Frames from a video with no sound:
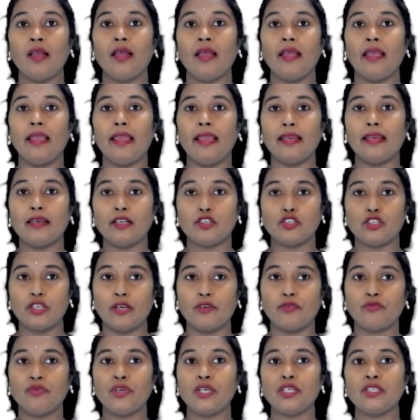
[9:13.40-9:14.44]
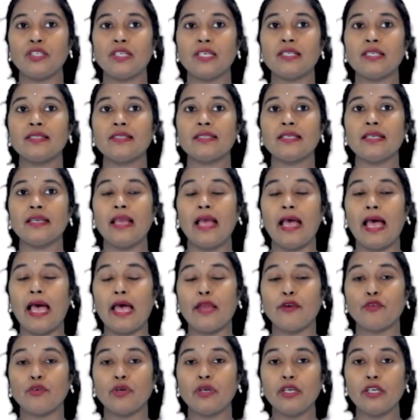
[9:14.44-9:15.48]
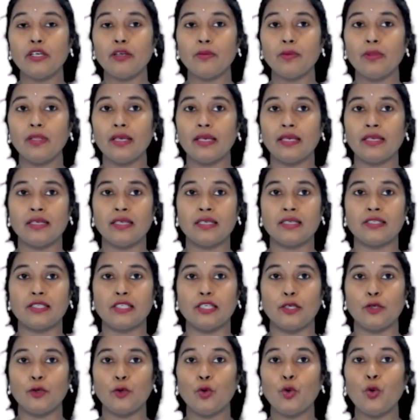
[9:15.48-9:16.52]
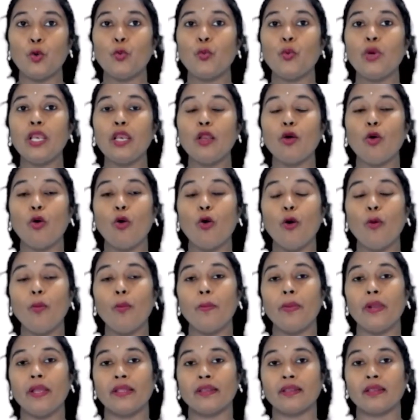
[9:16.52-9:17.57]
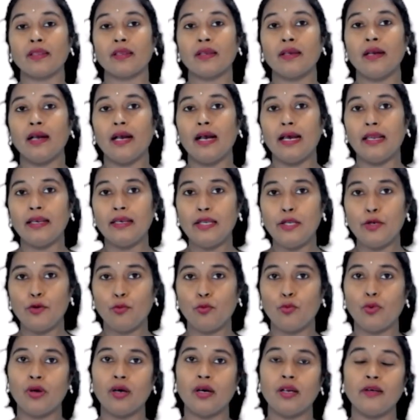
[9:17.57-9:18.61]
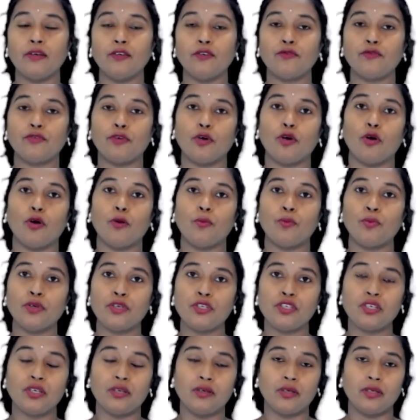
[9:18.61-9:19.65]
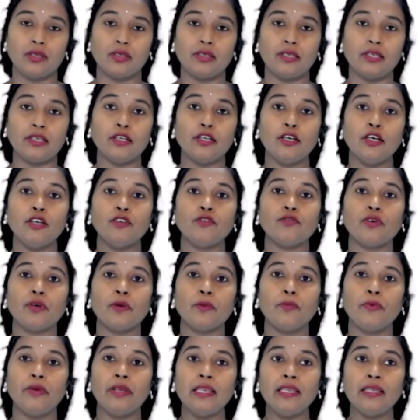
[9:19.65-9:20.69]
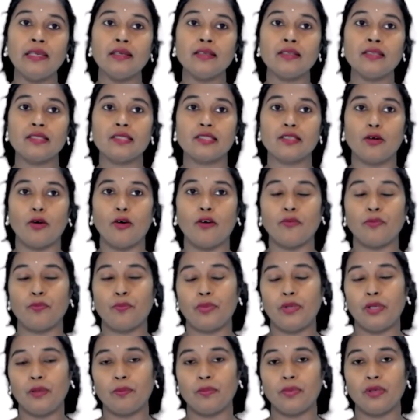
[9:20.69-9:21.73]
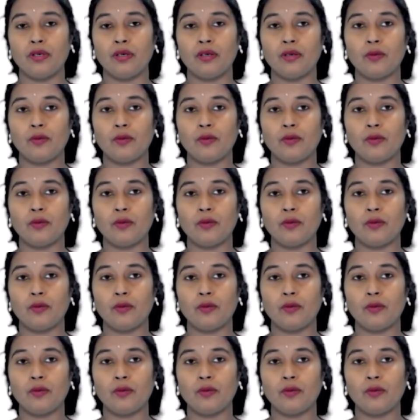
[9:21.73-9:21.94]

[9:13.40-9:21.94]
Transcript: Energy efficiency and renewable energy will open a new world for opportunity for billions of people.